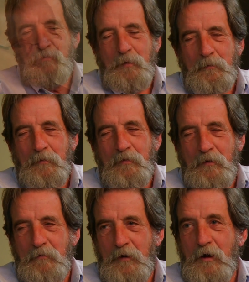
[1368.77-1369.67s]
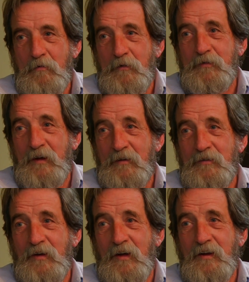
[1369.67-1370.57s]
people from the recovery
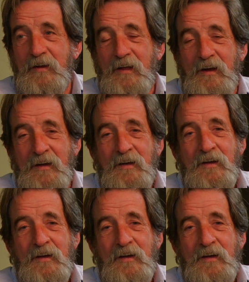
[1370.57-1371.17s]
centers on, and they,